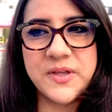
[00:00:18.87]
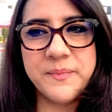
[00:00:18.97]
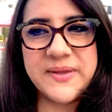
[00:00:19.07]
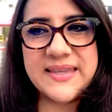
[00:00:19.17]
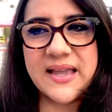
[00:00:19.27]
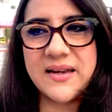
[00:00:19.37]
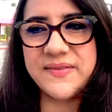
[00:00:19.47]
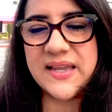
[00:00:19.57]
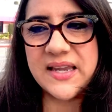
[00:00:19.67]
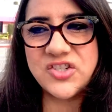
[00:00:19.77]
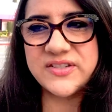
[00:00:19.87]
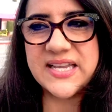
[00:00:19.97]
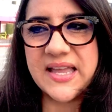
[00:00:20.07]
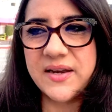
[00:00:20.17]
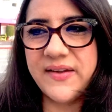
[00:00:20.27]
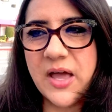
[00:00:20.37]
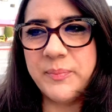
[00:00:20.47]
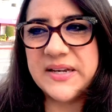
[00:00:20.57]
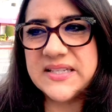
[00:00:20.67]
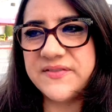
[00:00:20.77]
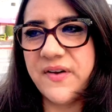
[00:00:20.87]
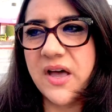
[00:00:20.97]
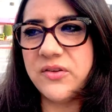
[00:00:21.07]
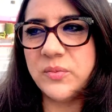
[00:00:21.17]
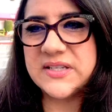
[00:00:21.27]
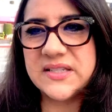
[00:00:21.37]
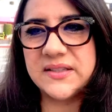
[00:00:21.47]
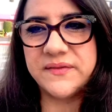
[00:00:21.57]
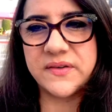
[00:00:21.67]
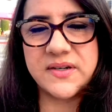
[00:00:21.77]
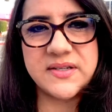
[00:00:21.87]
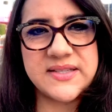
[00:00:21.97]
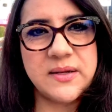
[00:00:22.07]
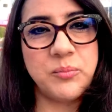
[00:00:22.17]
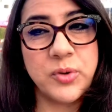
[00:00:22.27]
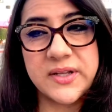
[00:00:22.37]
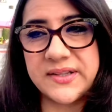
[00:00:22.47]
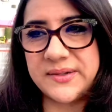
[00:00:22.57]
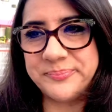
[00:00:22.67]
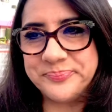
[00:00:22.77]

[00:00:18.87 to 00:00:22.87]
Milt began at the age of 10 of helping his father with deliveries in Brooklyn.